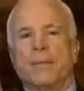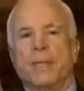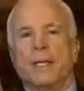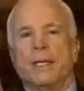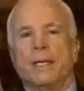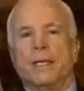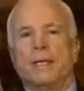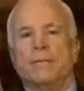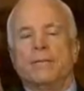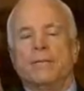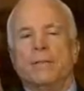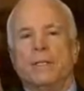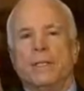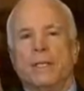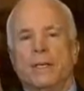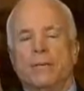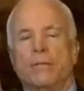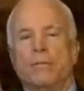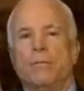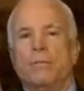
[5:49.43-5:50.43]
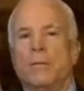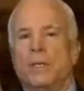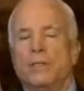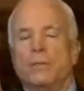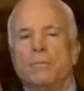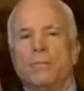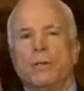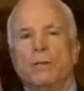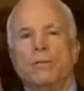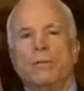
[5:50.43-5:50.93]
and they're
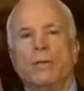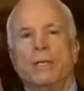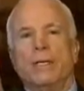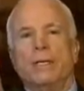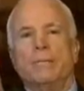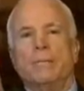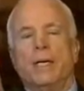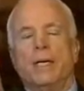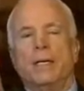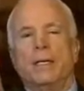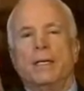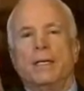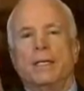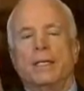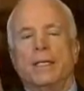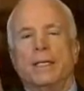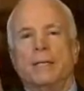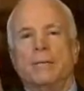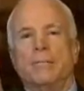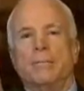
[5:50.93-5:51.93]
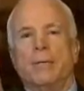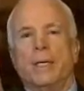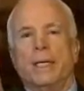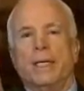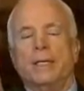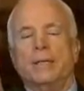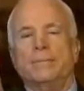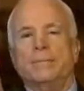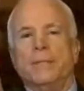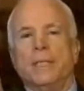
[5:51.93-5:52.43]
much more worried about our
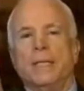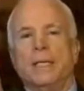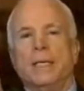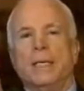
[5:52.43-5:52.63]
campaign